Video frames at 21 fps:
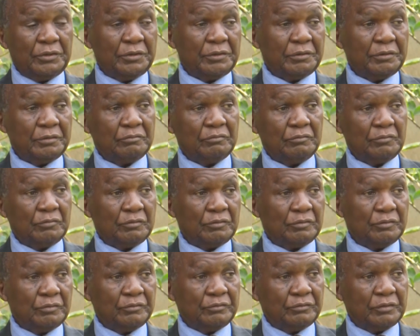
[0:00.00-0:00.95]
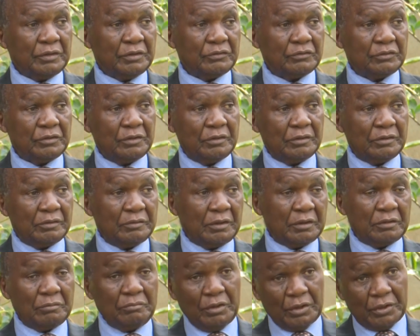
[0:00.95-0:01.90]
university
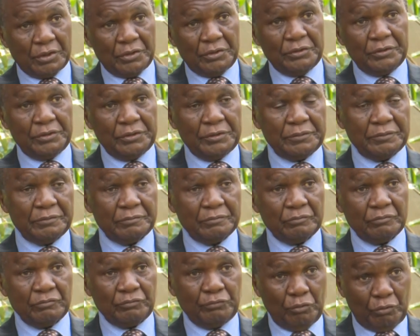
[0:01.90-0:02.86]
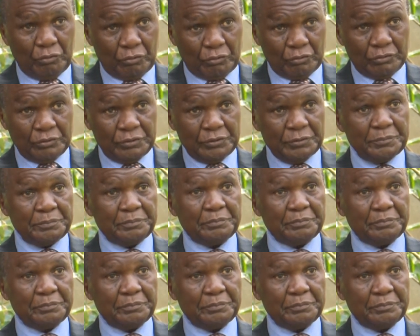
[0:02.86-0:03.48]
at Makerere followed,